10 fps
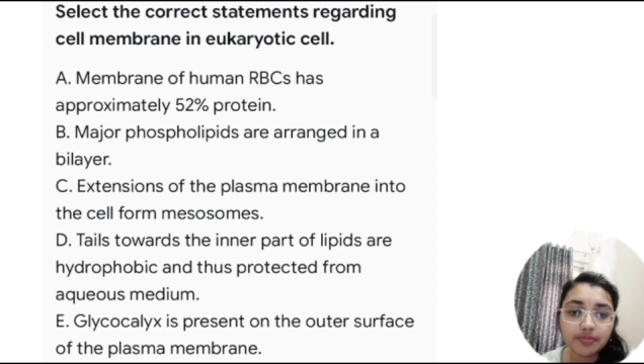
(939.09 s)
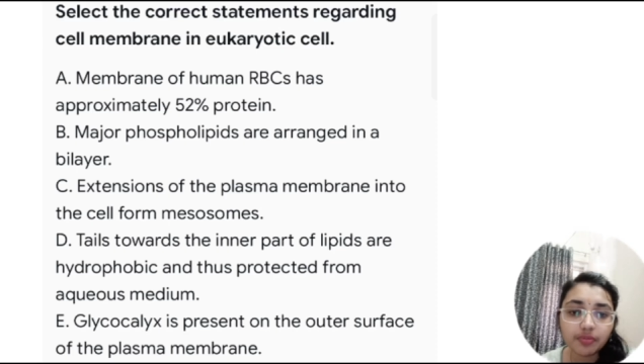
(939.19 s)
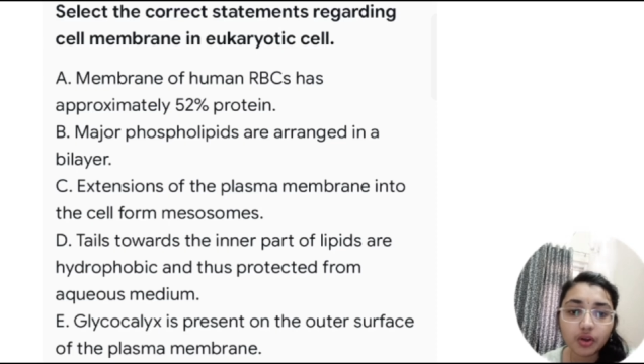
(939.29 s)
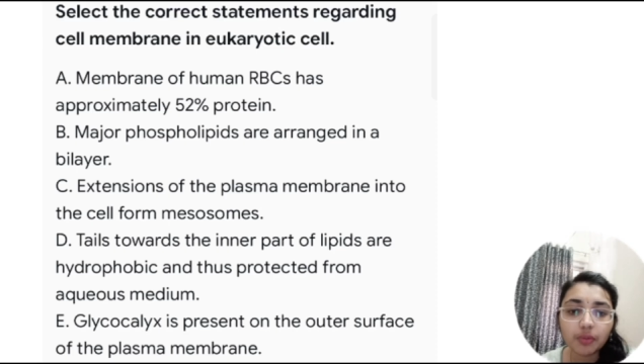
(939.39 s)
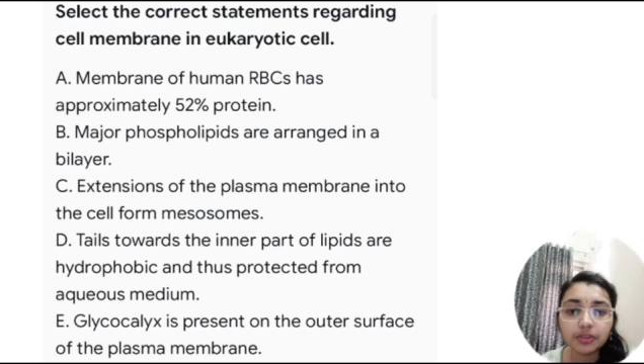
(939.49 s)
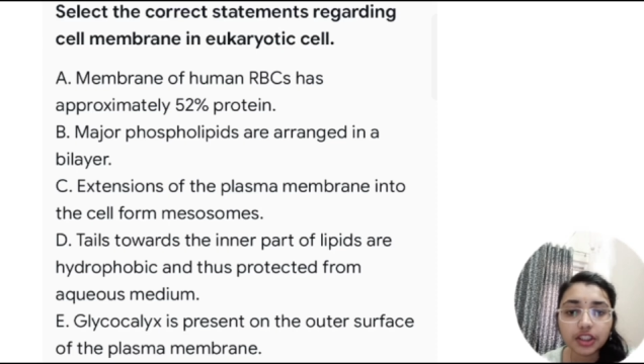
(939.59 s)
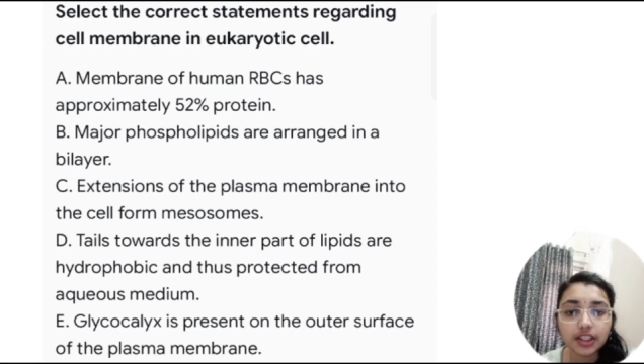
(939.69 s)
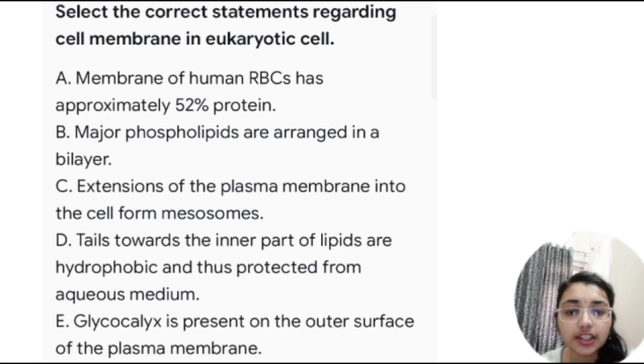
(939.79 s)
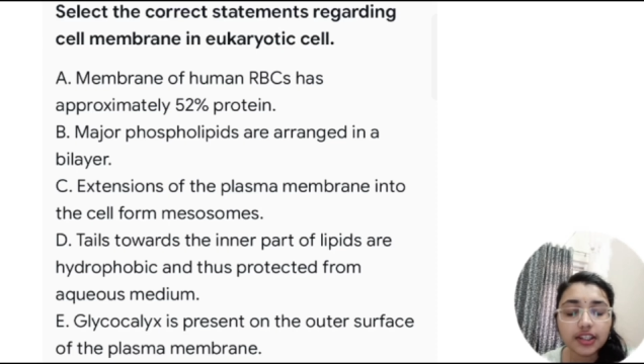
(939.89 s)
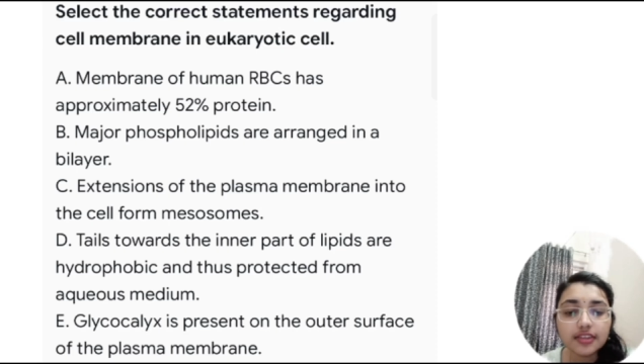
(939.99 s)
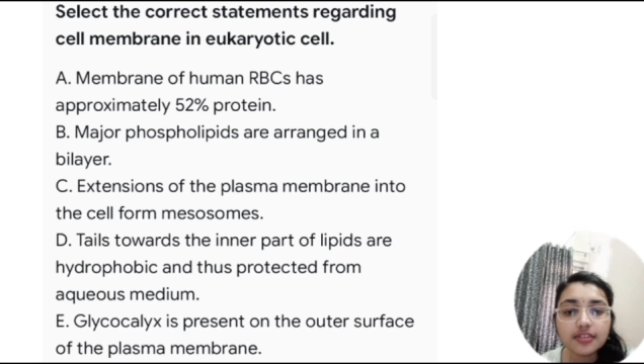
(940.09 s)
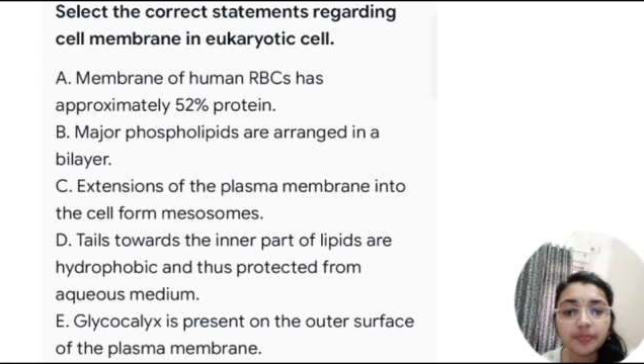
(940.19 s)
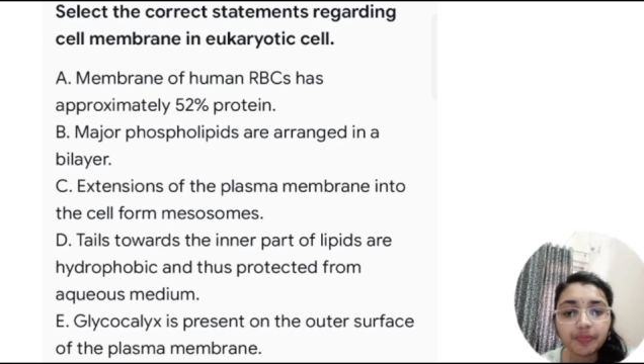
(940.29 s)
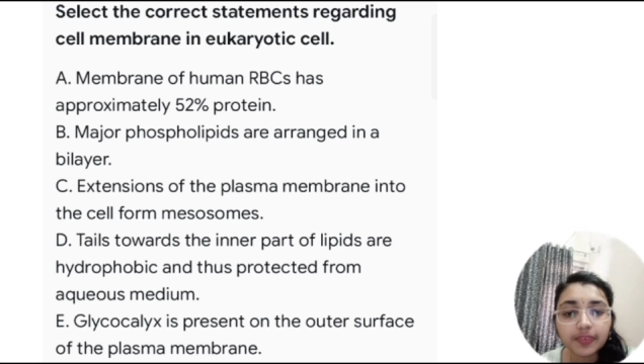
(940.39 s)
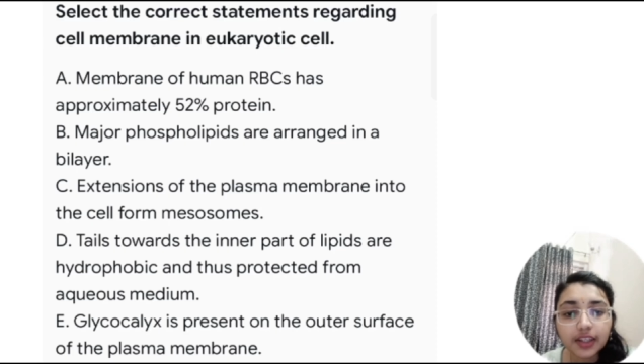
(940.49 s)
Option E is
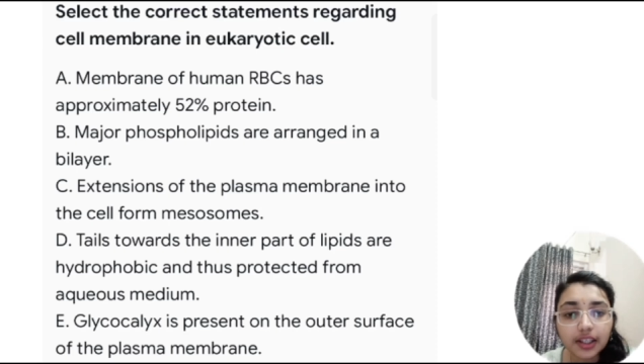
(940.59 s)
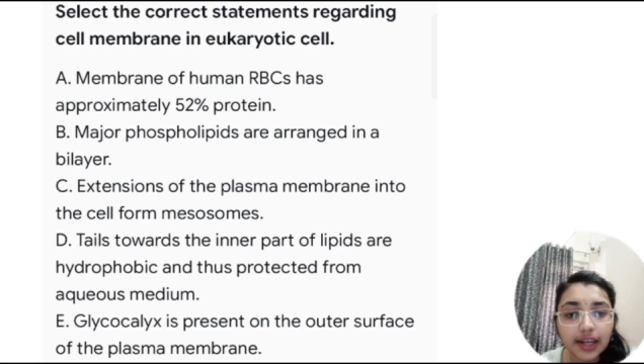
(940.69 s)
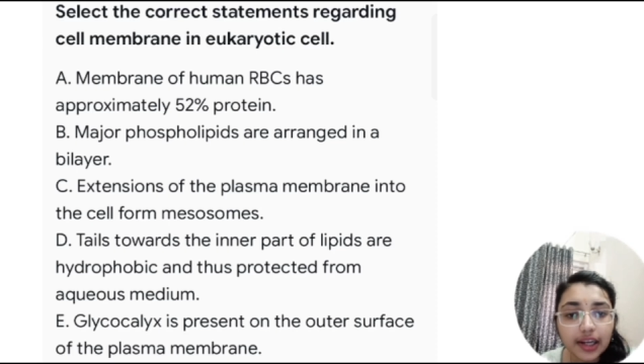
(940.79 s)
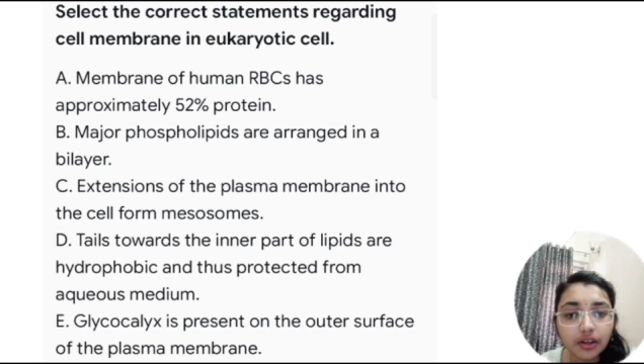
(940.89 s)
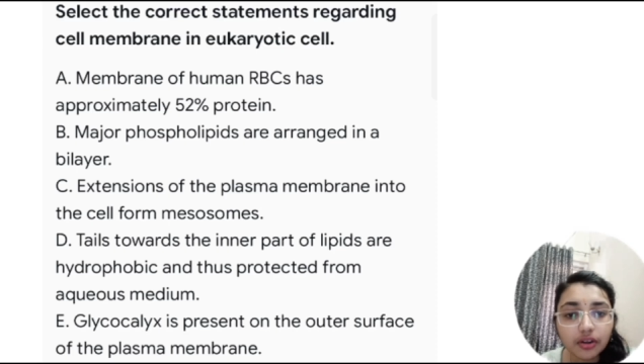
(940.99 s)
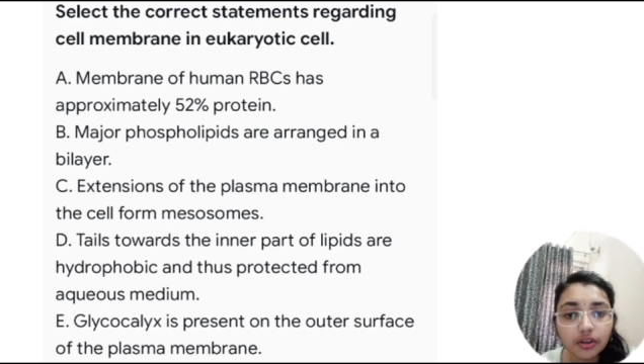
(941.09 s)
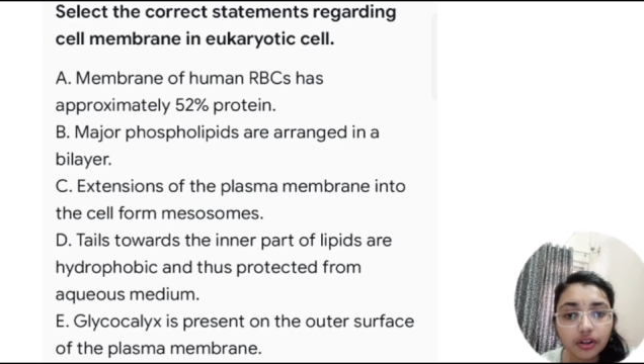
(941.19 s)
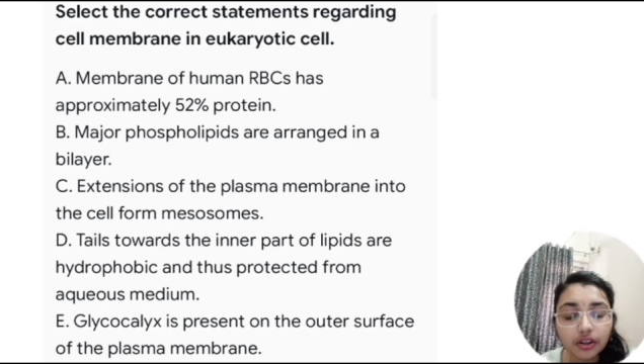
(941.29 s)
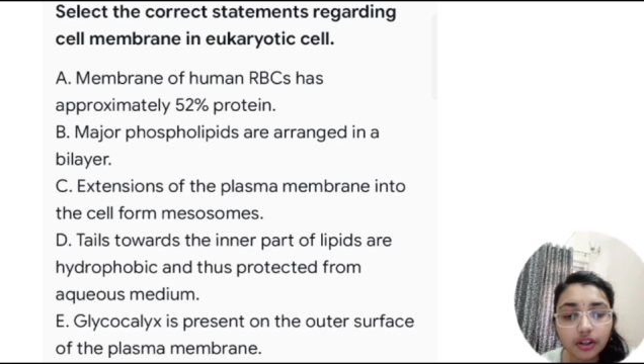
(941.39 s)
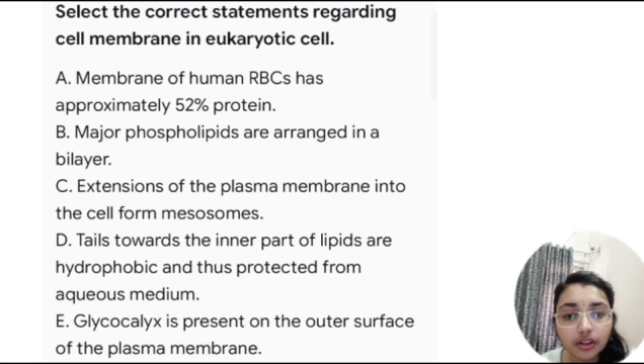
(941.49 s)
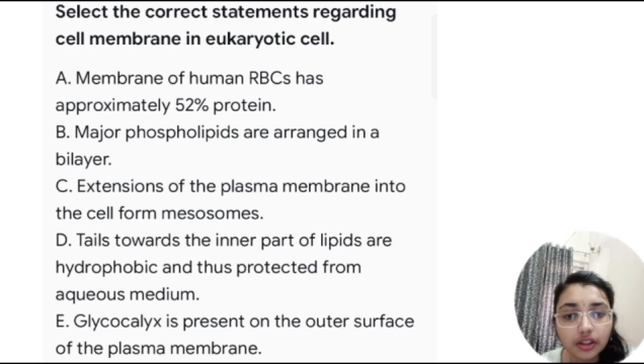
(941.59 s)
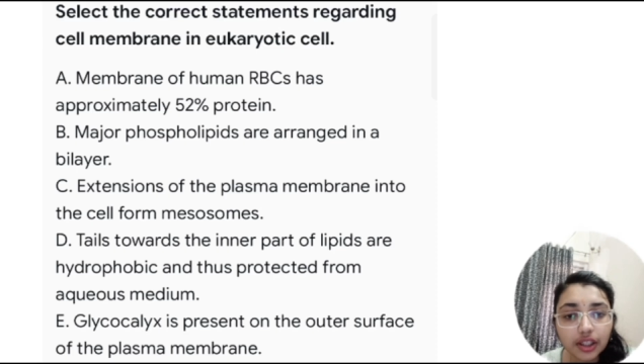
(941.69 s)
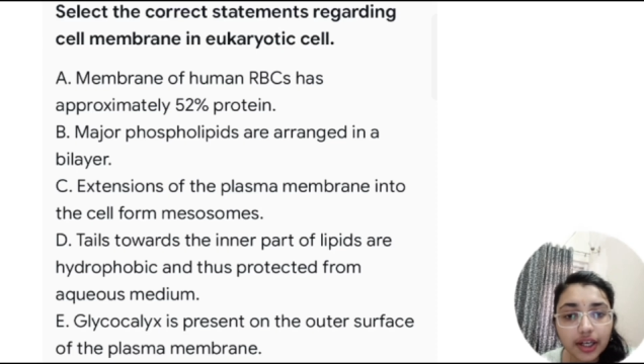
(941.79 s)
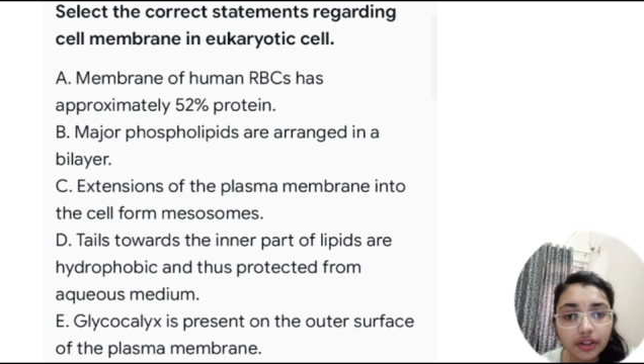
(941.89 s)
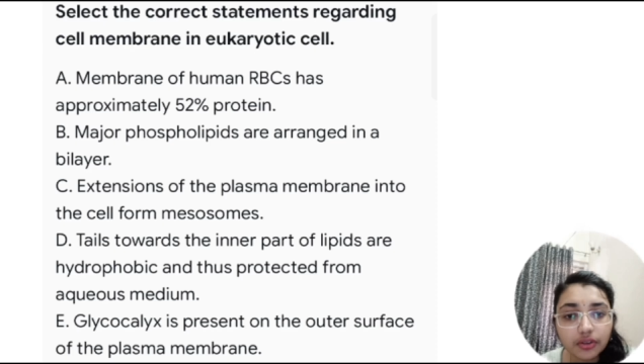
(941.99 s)

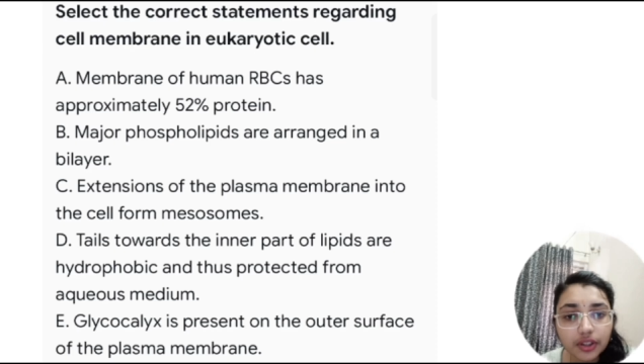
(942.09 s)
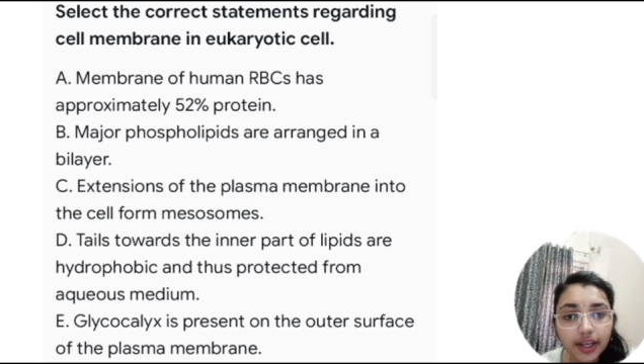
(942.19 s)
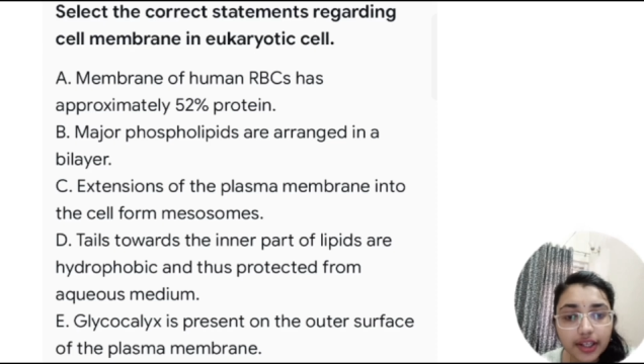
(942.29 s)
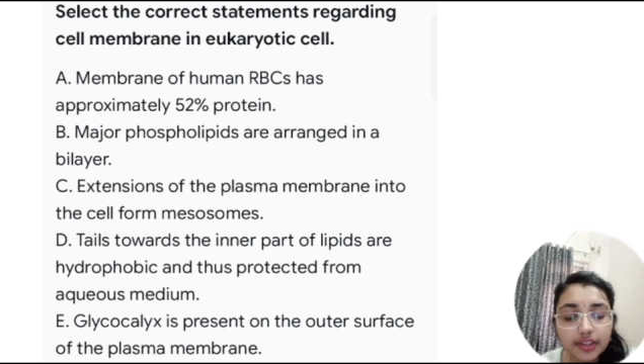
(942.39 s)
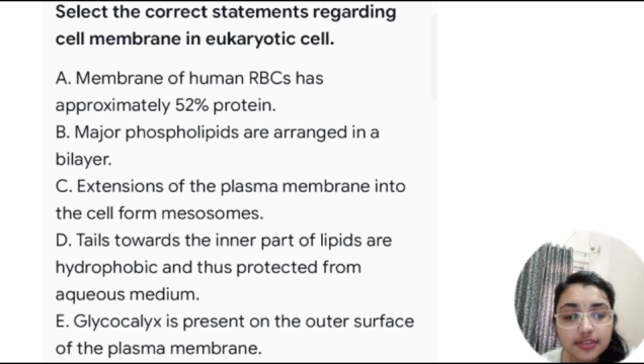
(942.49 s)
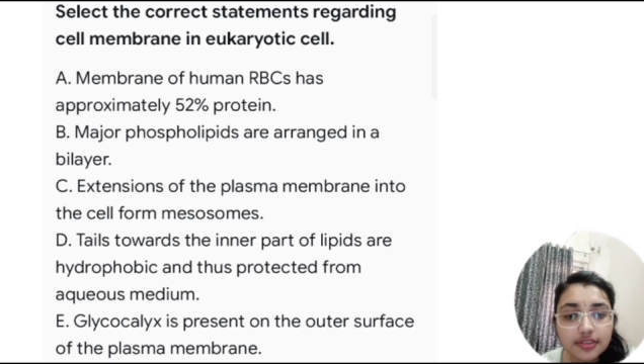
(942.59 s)
glycocalyx